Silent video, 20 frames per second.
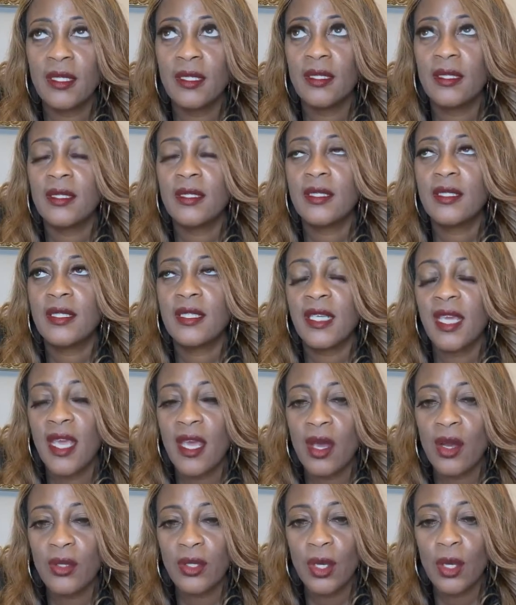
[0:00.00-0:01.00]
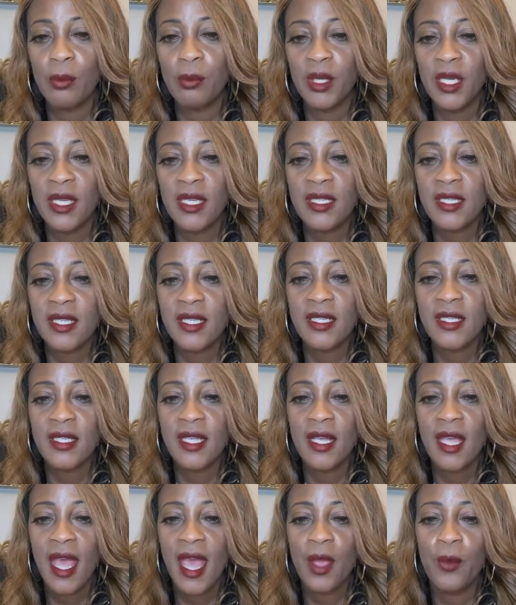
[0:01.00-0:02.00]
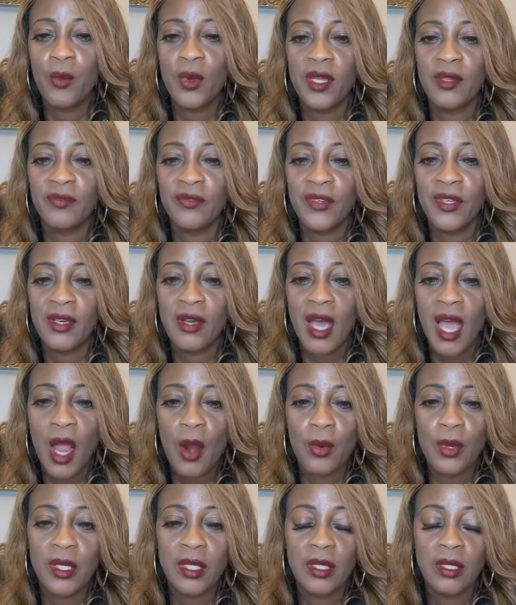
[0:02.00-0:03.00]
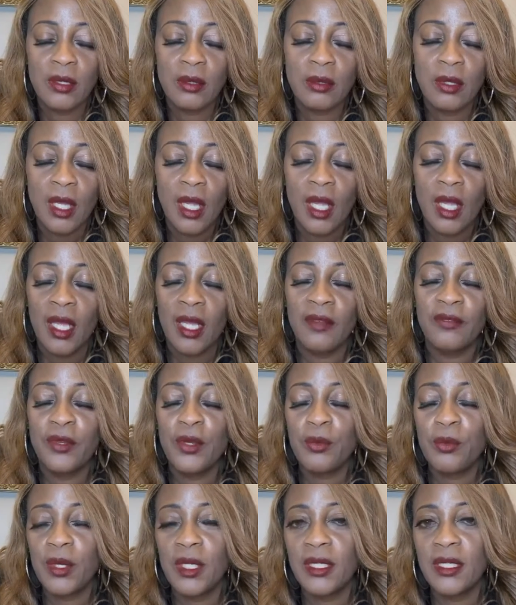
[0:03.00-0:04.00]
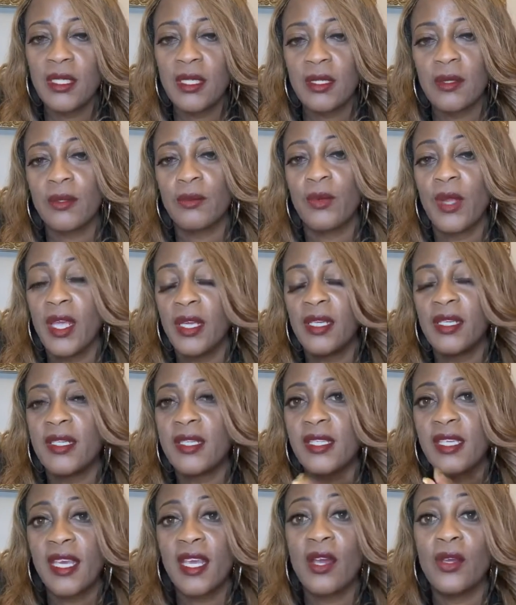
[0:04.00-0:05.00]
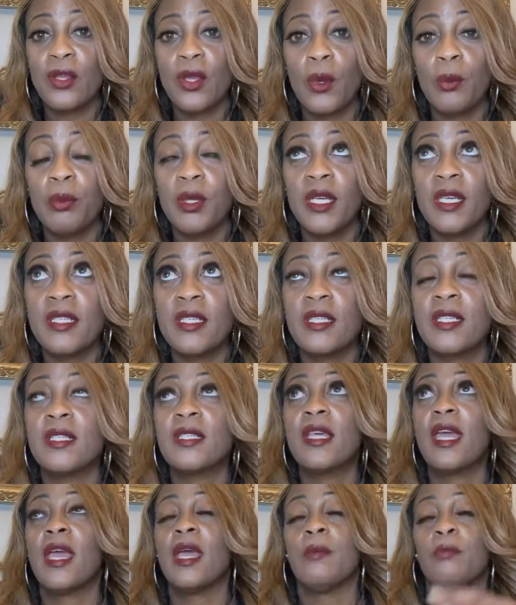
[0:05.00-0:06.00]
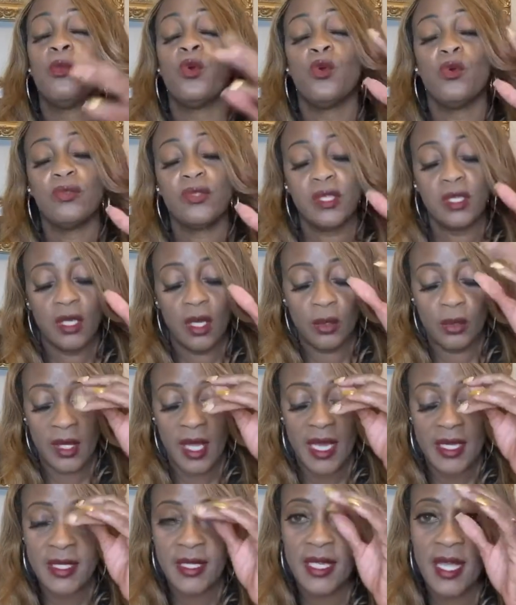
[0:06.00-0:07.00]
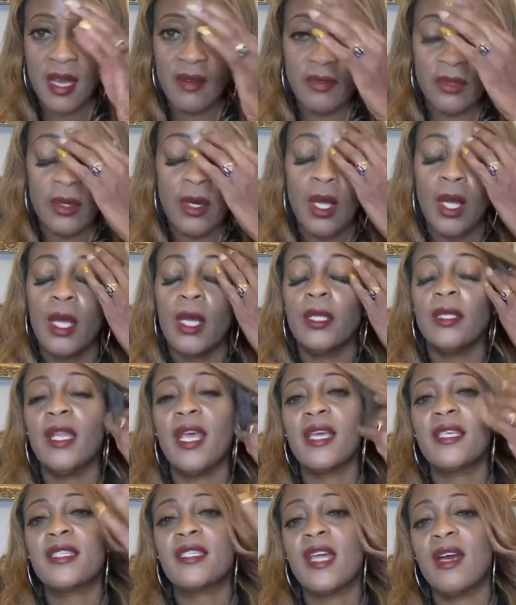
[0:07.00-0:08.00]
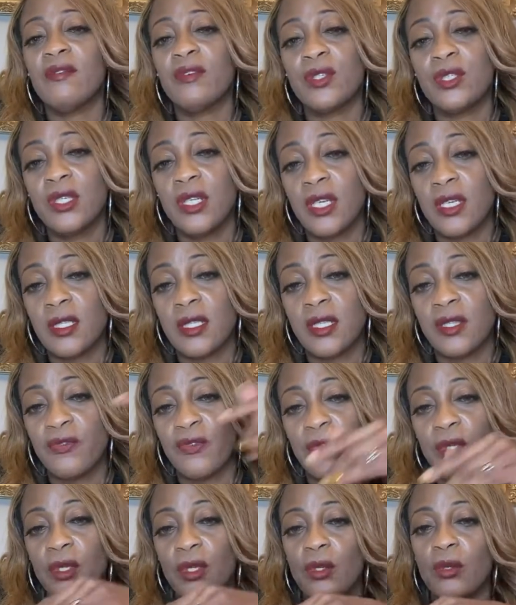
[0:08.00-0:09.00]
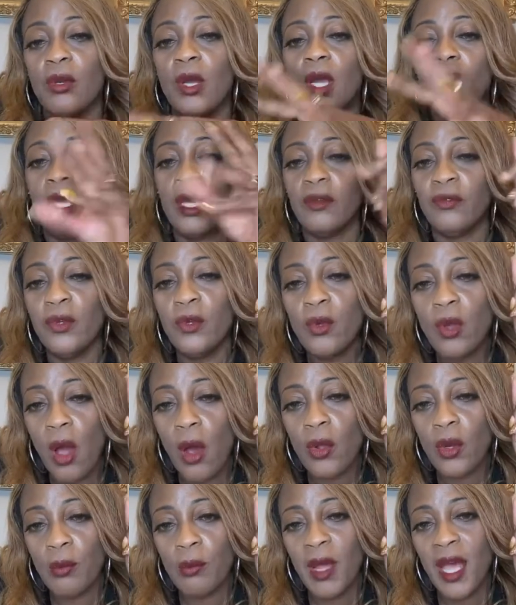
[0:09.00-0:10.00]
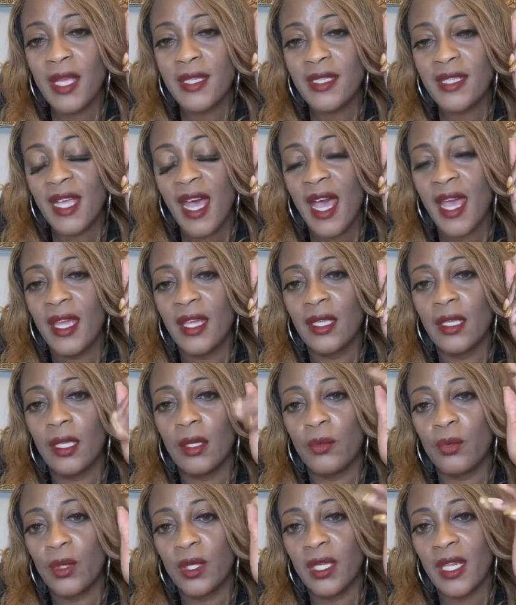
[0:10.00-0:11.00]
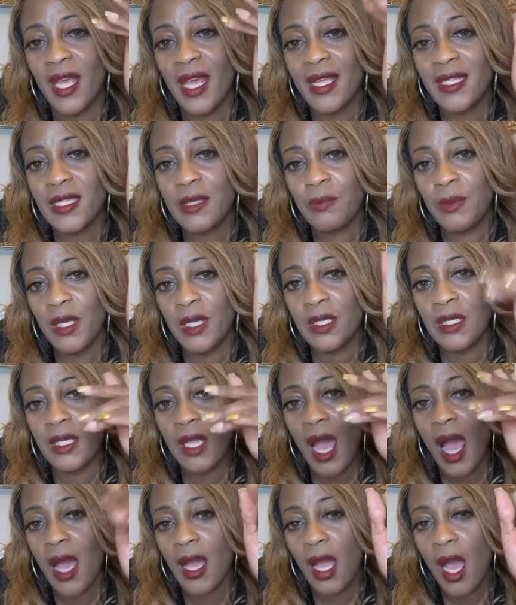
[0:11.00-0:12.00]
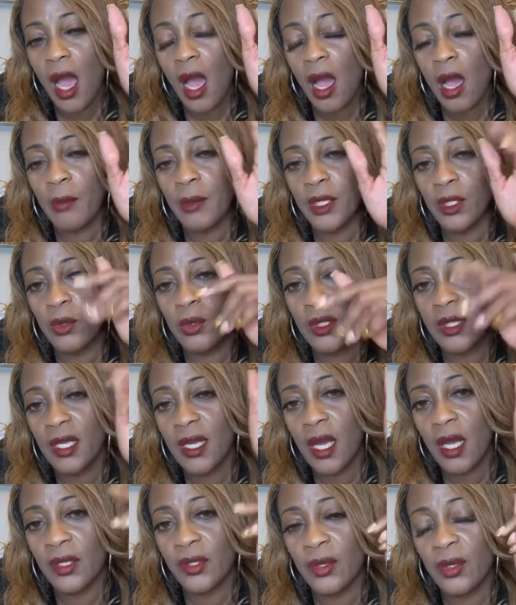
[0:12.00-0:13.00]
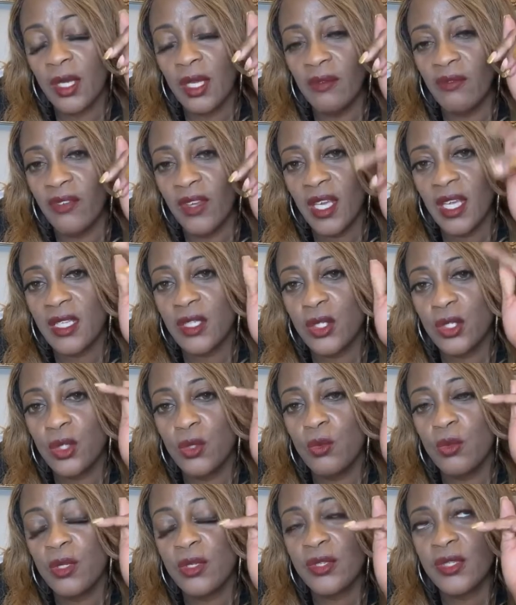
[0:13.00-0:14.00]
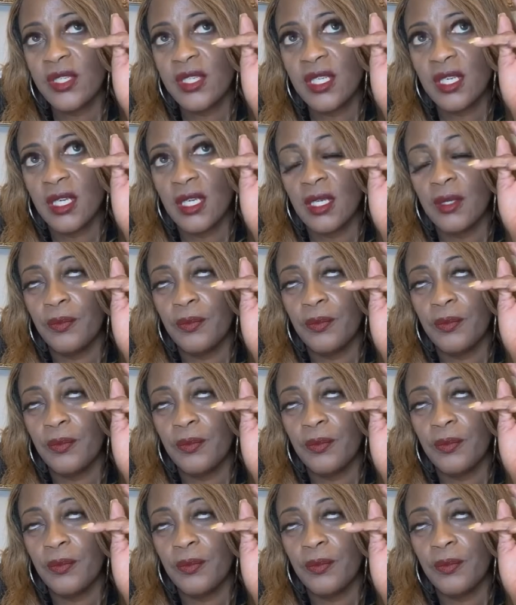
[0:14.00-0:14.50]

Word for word: scale your business. Hey, Winfield, how are you? If you're really ready to scale your business and move to your next level, Next Level Chicks is for you. If you go to my site, rynettespeaks.com, and you click under events, you will see